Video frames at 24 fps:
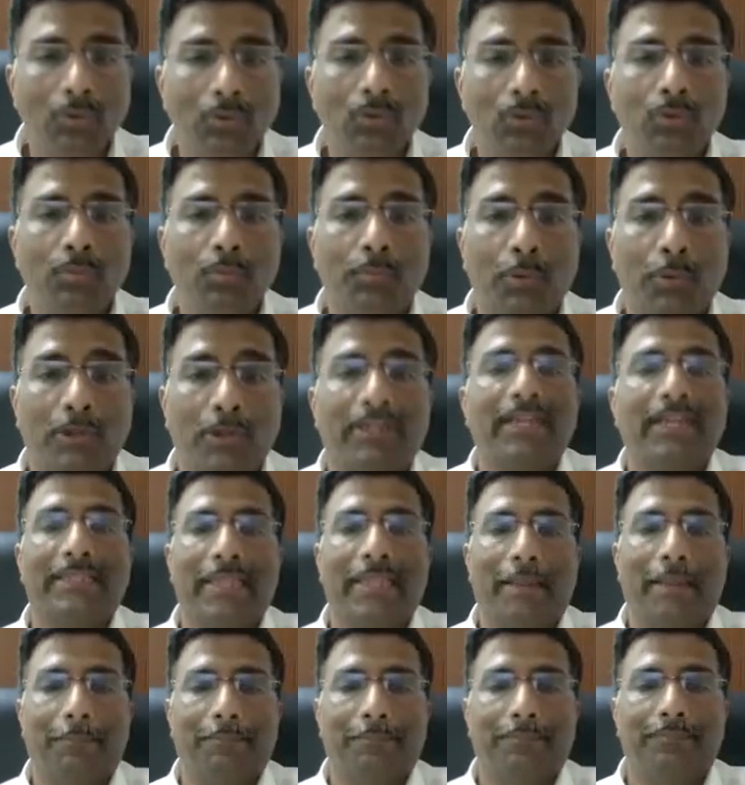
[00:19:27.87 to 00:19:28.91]
to protect
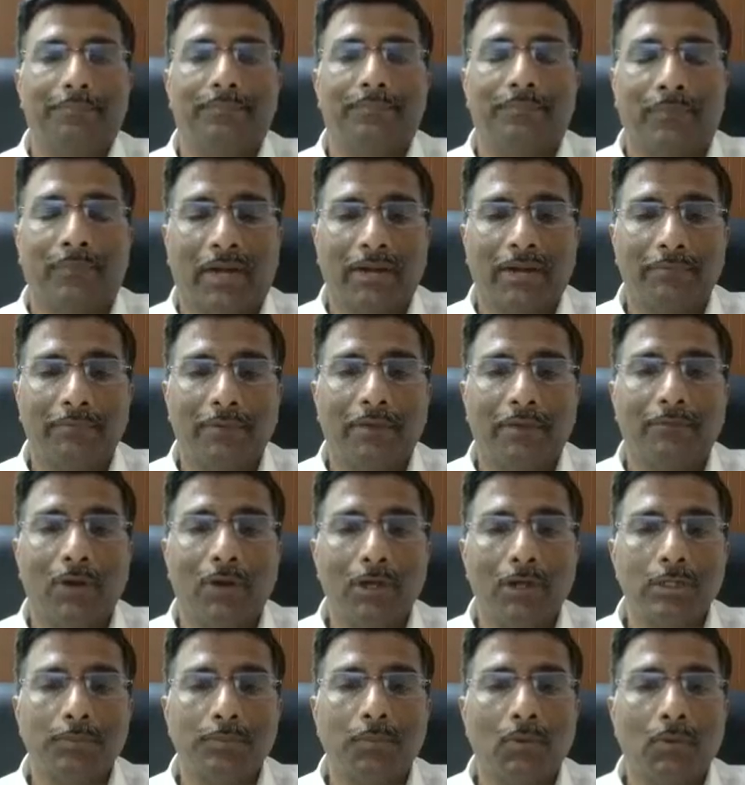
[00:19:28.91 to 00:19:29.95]
them, right? We have
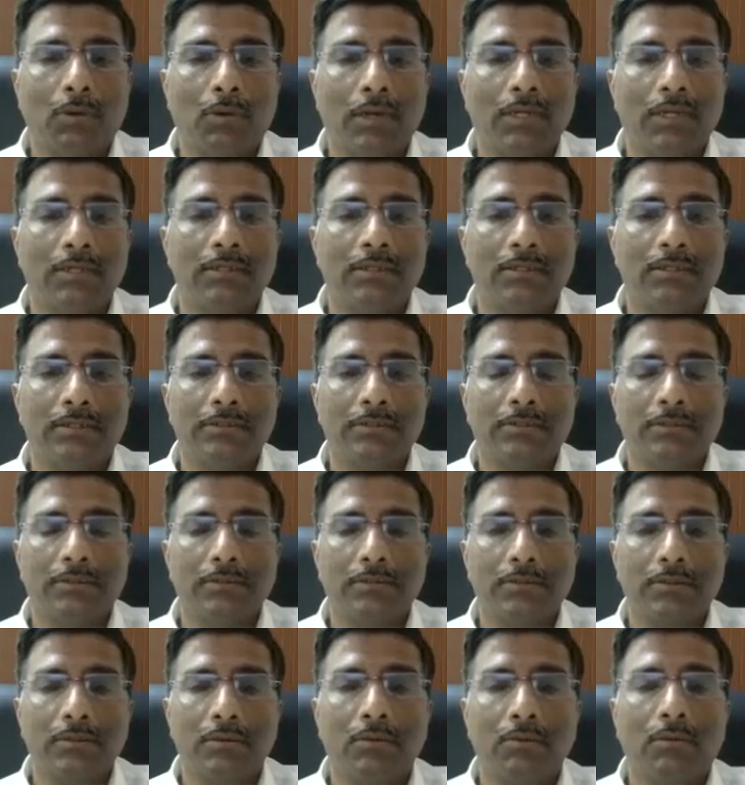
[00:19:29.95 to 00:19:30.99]
not spoken.
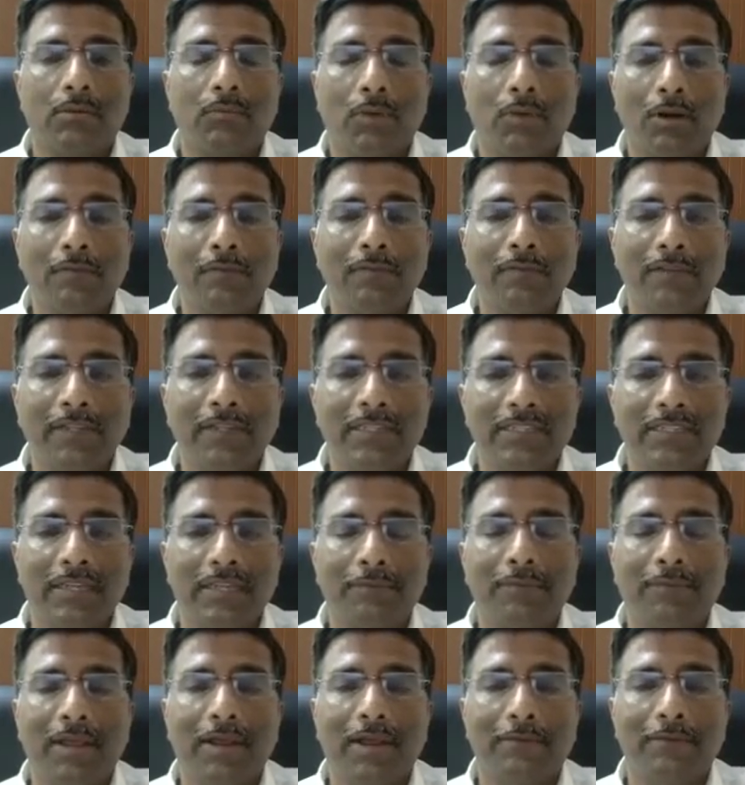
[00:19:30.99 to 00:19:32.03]
So one of the things
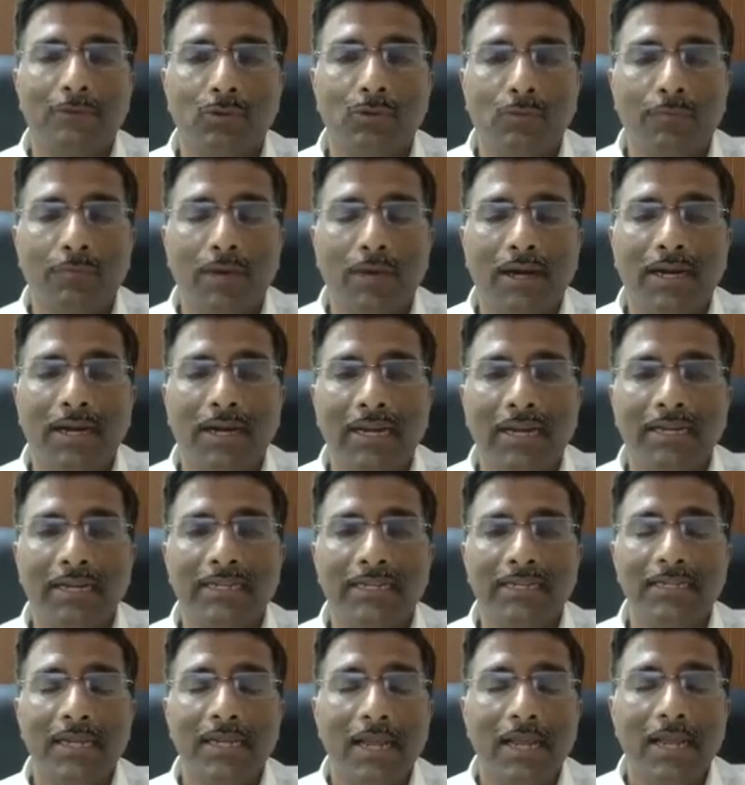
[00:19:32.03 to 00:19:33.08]
that we have so far done
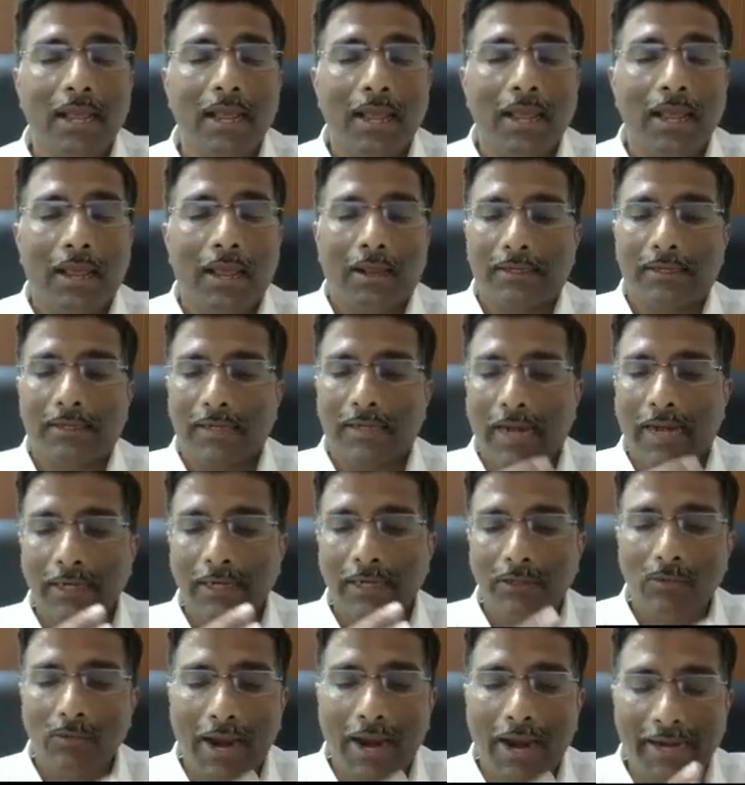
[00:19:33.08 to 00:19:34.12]
is trying
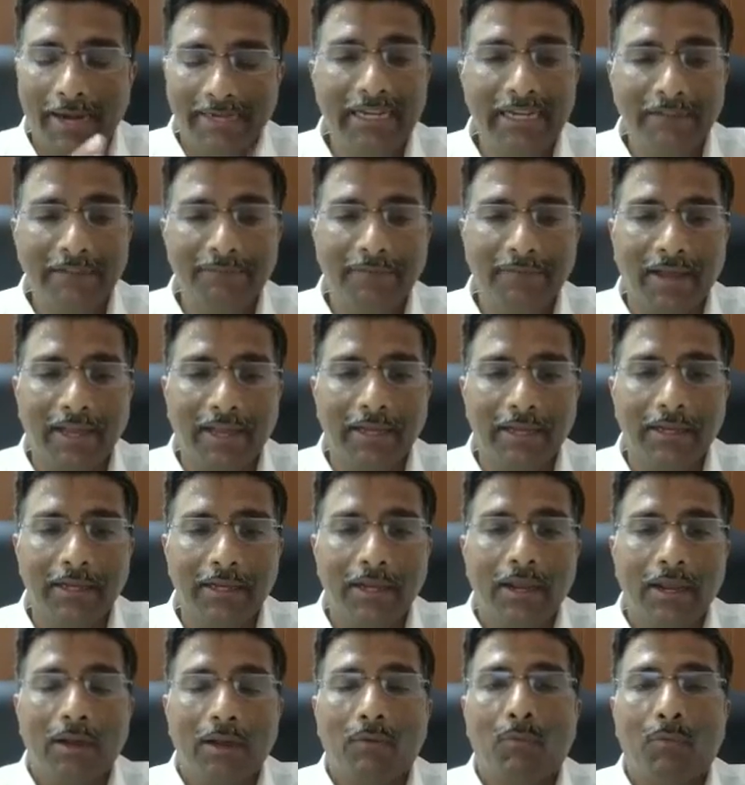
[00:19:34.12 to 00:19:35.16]
to identify
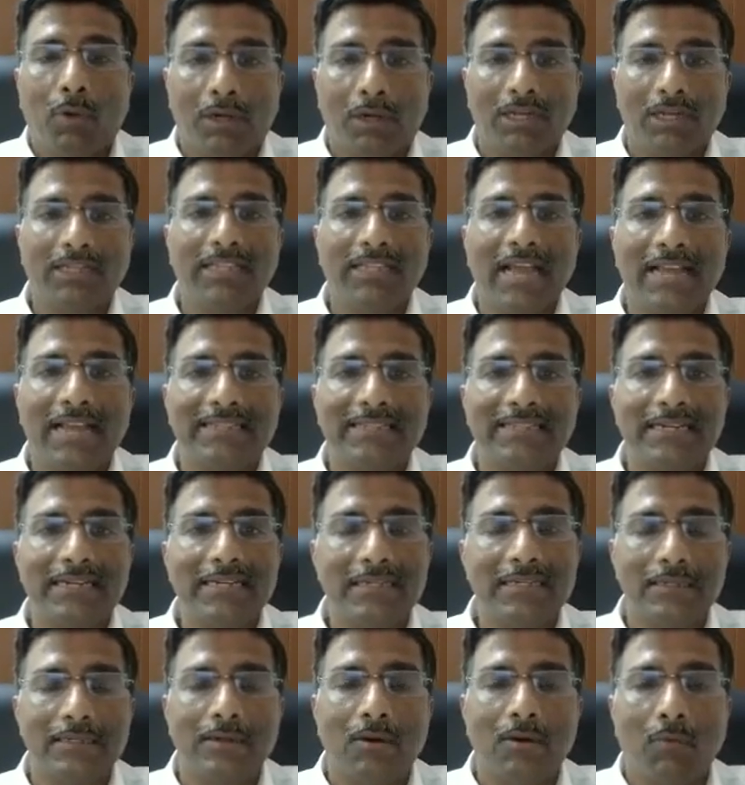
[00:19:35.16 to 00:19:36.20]
what are the
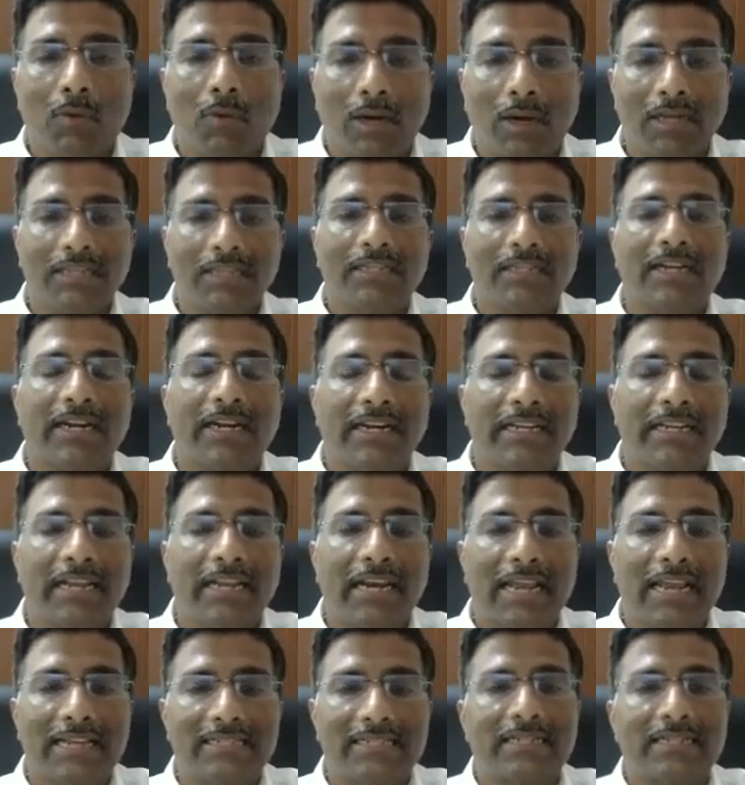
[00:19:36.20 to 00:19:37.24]
assets, what are the
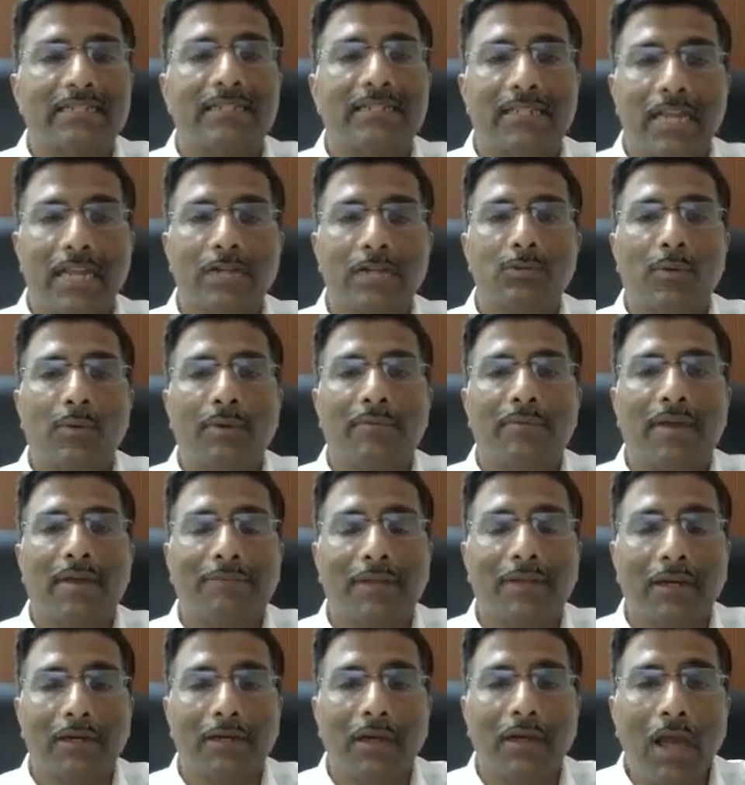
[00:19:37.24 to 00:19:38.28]
critical assets. That's what we
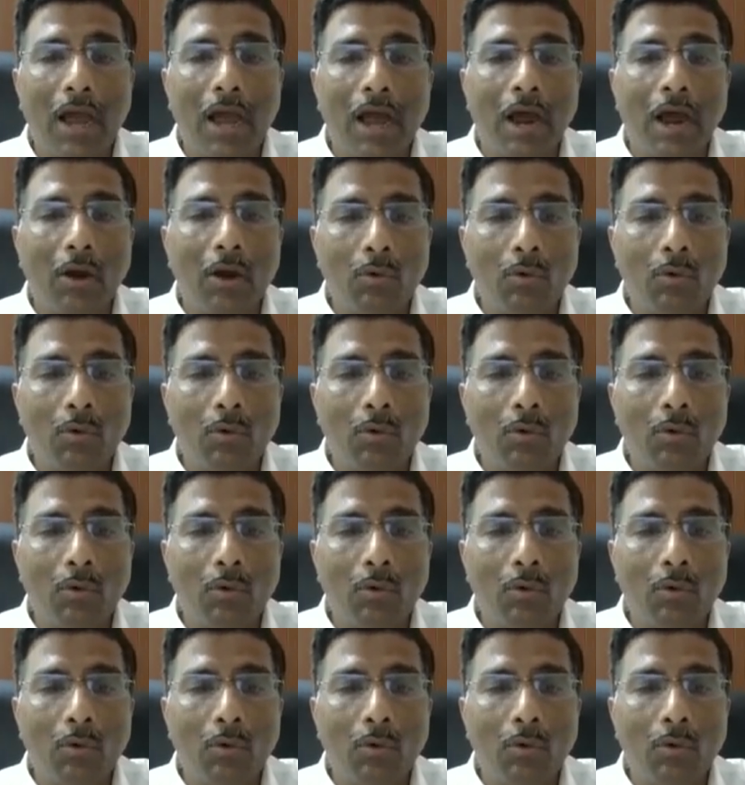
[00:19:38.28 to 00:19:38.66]
have done. Now,